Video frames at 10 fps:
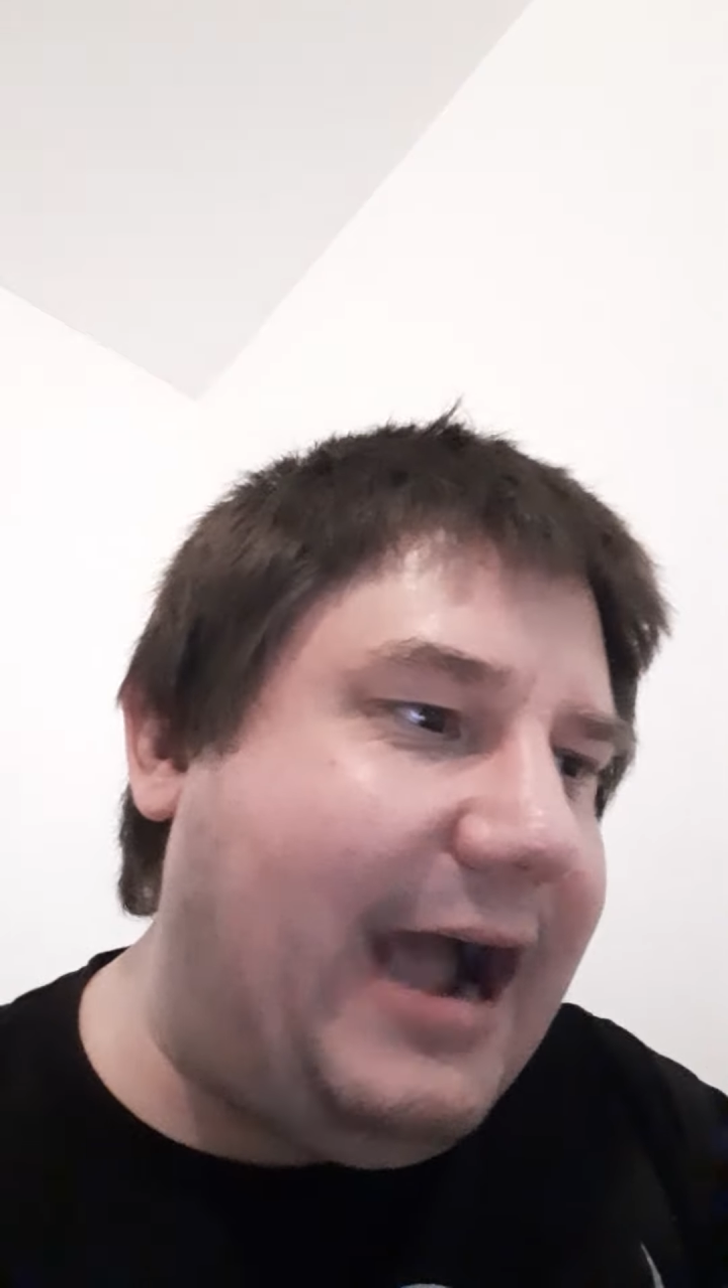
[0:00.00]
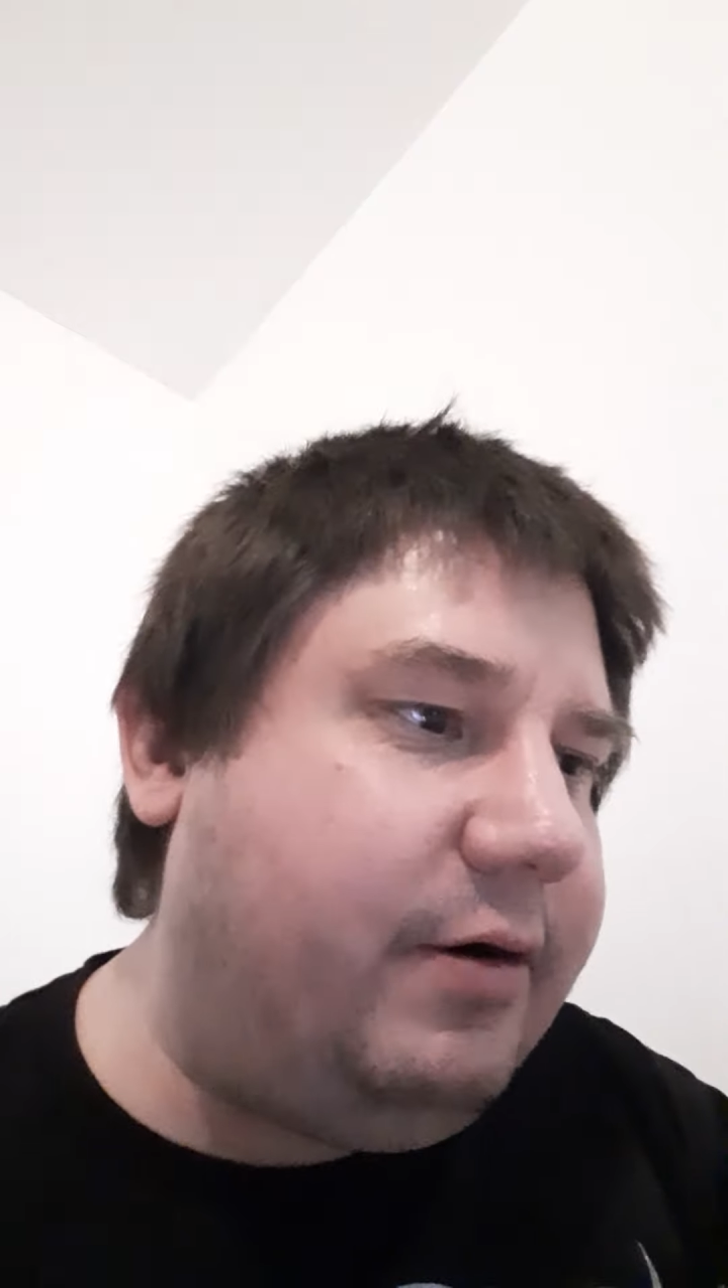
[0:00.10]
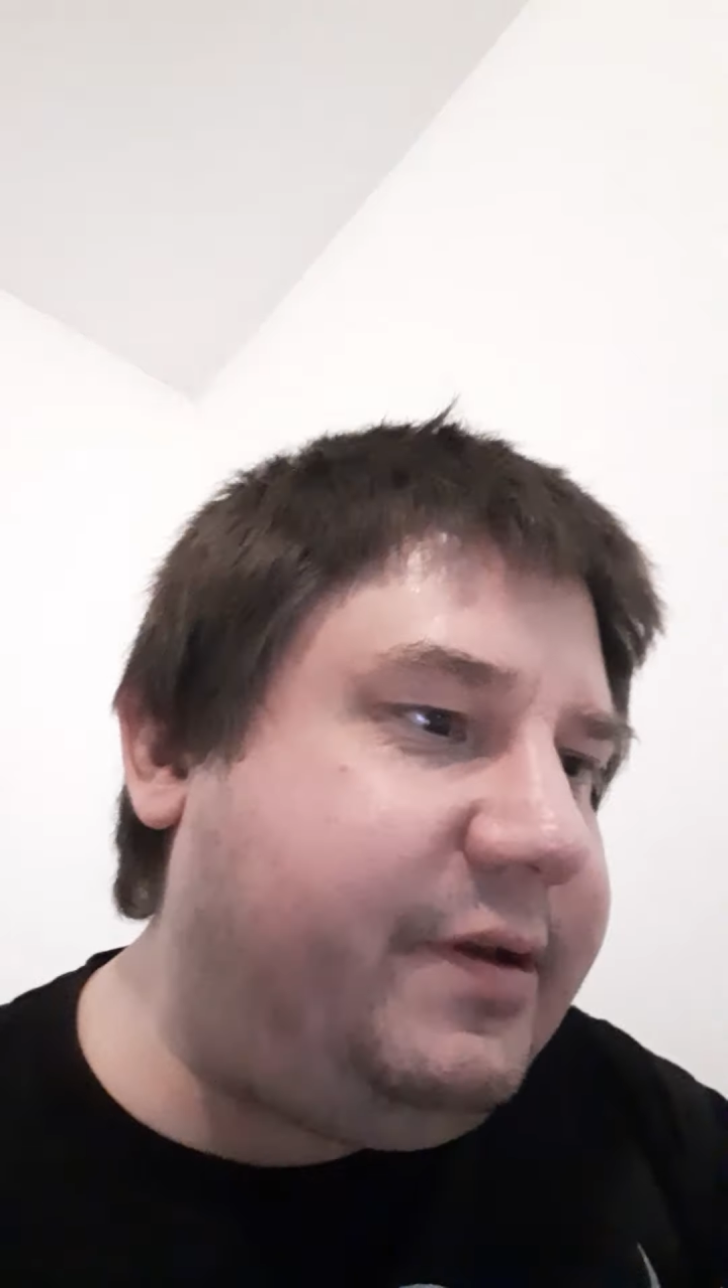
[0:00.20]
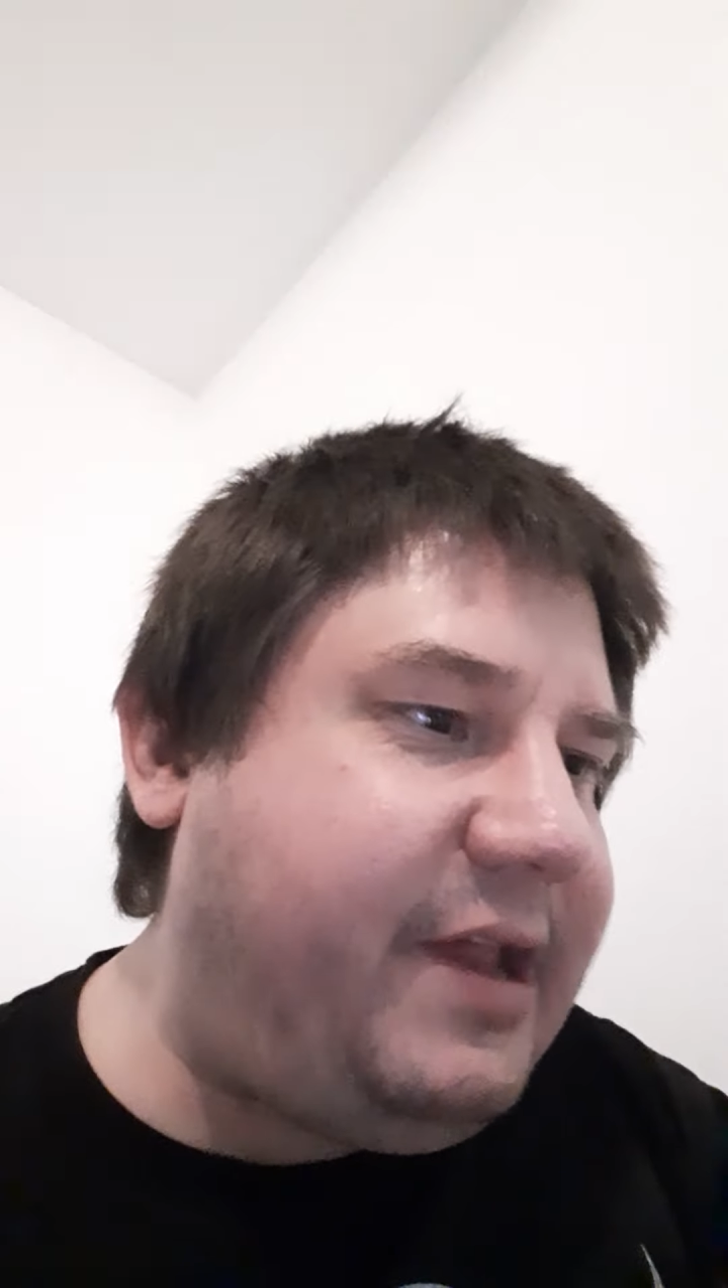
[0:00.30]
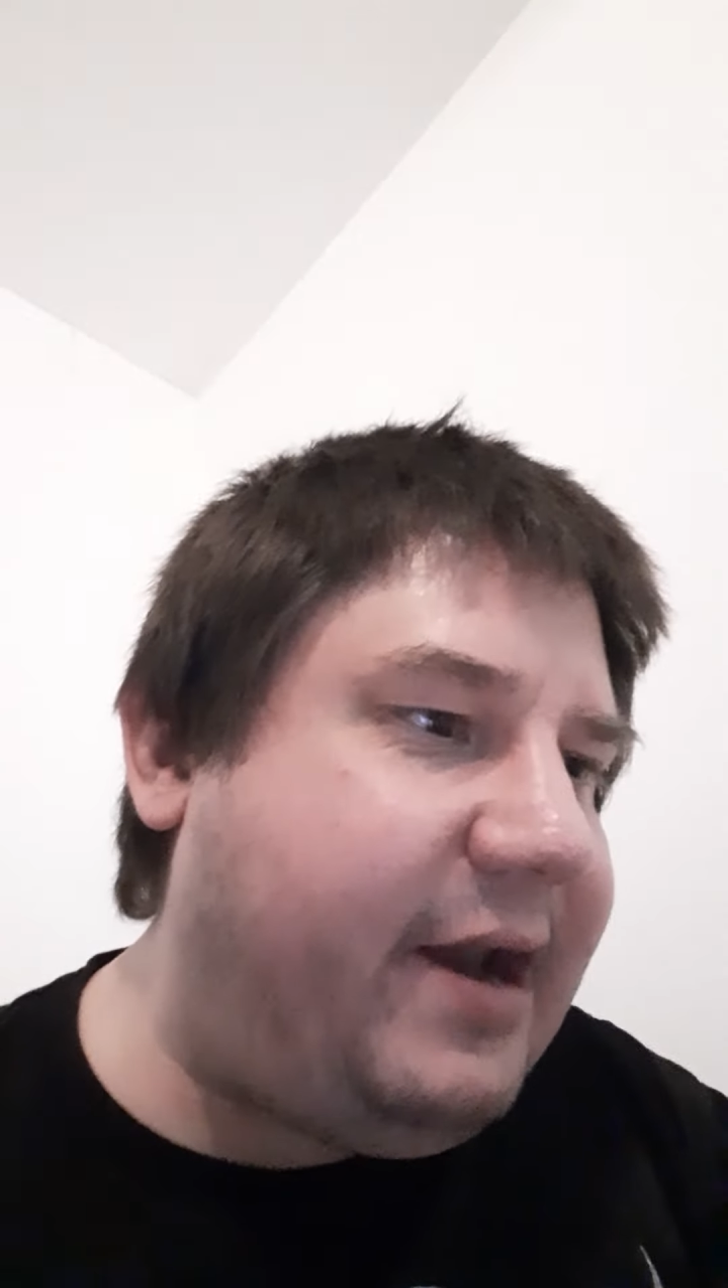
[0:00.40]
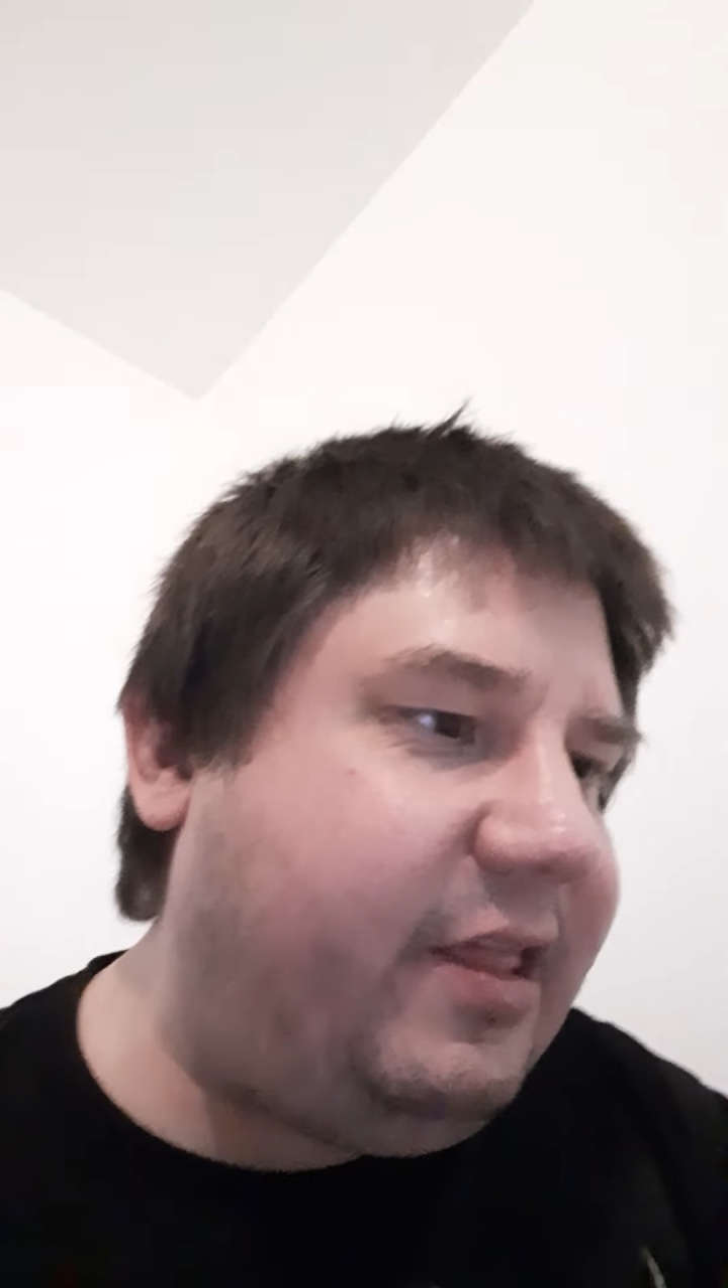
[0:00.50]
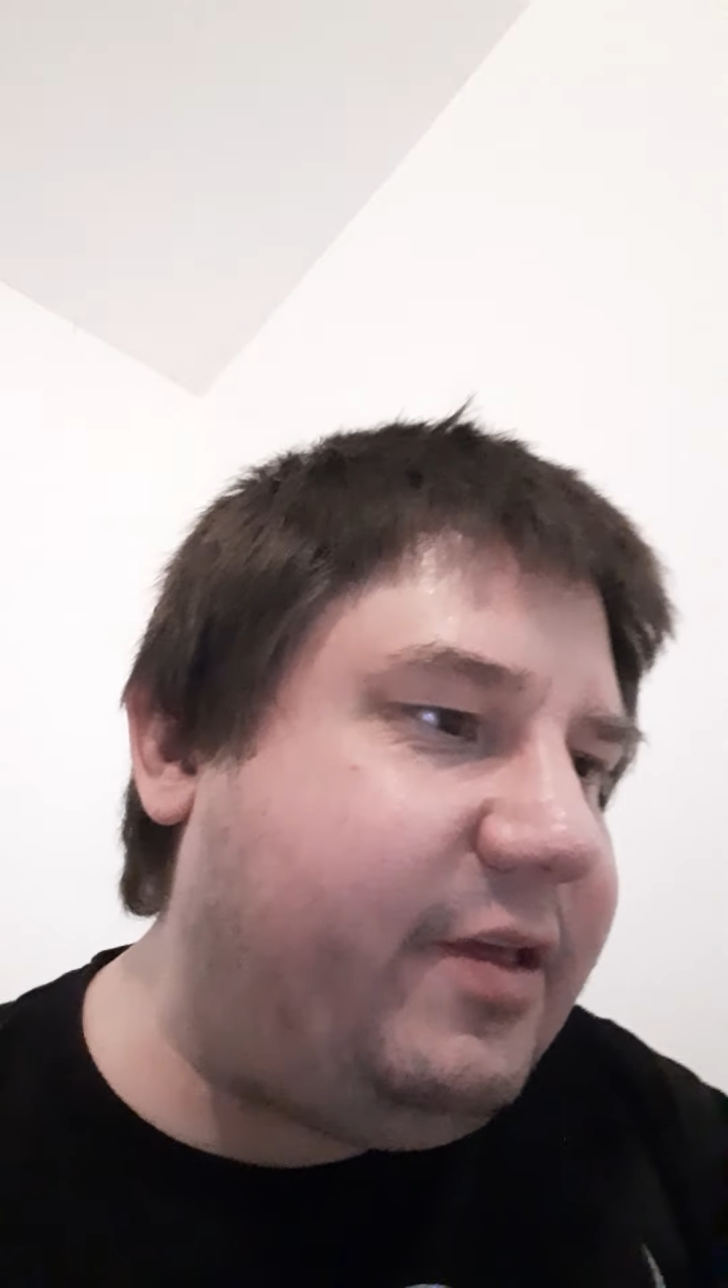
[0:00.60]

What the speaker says: outside